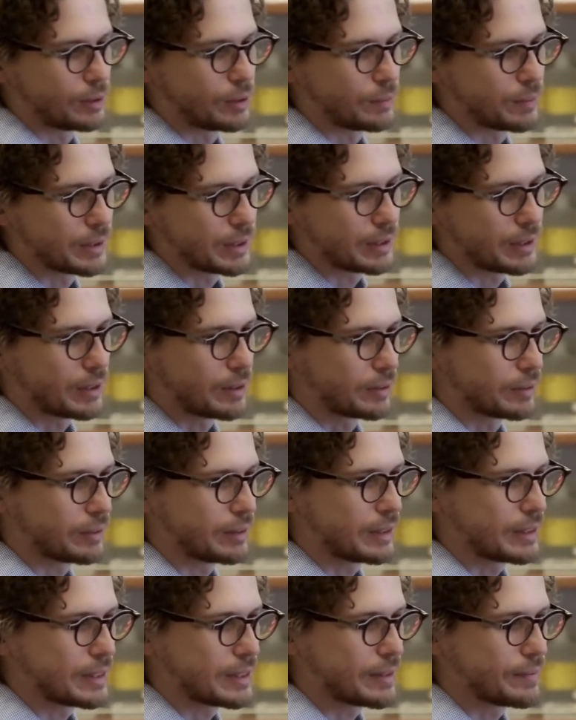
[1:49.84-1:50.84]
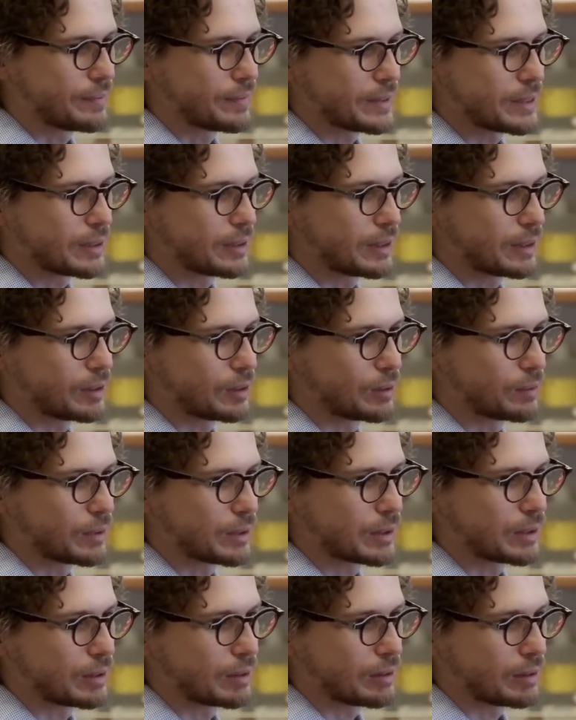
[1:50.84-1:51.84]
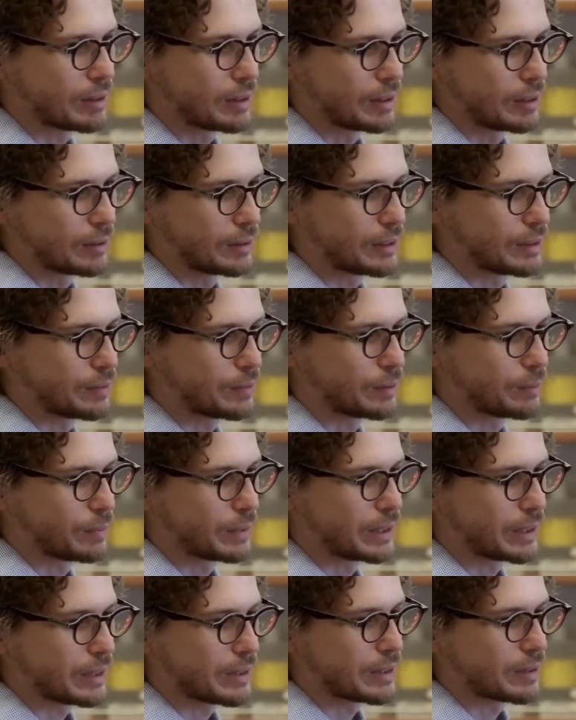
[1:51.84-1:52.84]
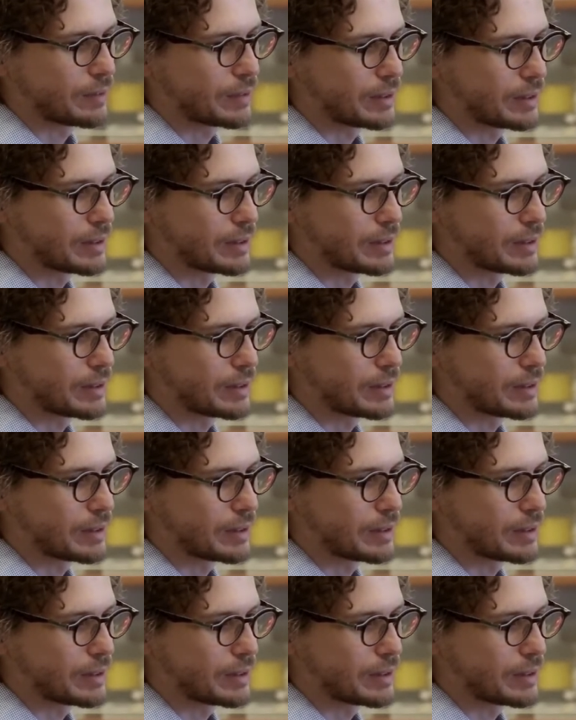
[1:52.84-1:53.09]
to learn from this